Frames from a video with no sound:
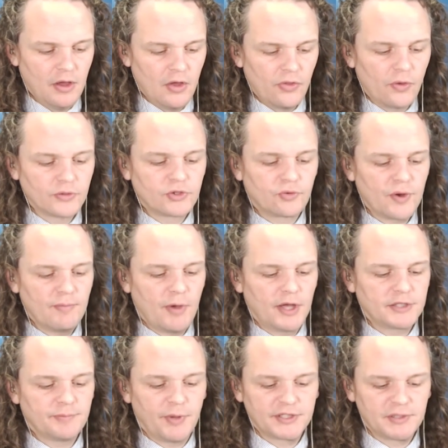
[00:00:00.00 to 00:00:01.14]
Those 3 months
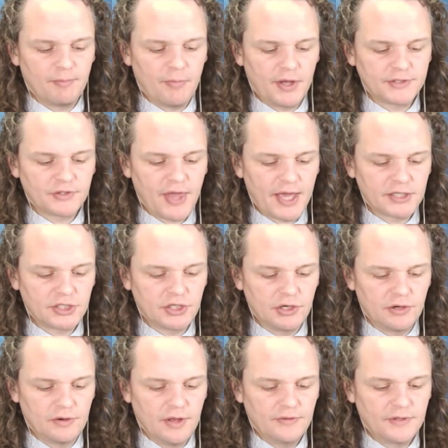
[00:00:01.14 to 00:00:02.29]
plus the months last
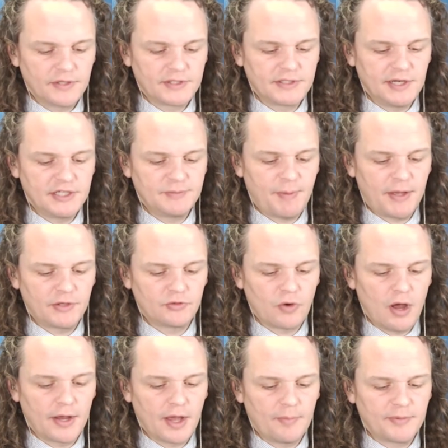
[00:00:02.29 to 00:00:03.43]
year that the city spent
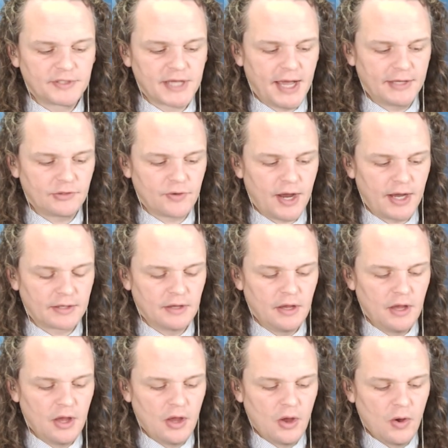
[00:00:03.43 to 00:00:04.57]
drawing up its contract
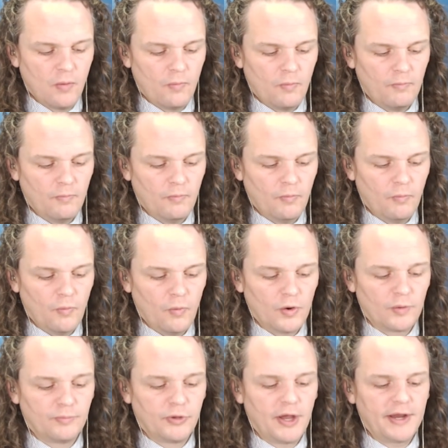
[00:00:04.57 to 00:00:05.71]
were
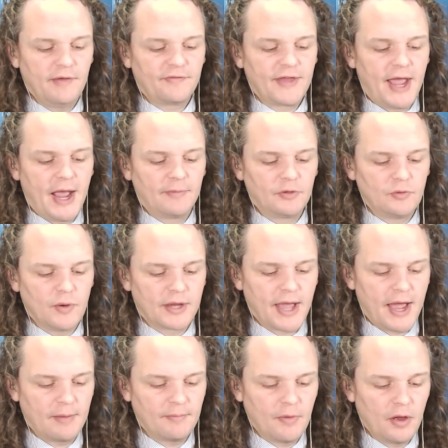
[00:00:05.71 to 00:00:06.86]
plenty of time to do a
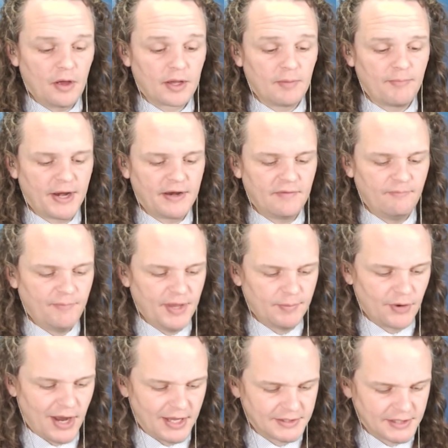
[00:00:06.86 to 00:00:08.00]
competitive bid
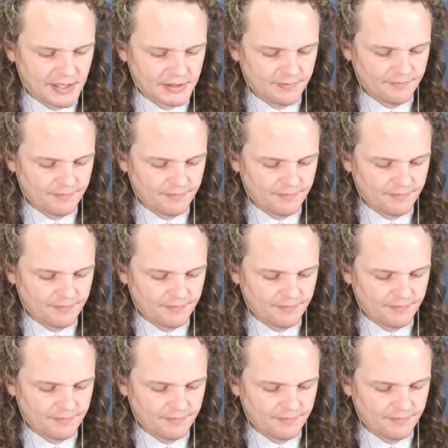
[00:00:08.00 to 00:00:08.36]
process.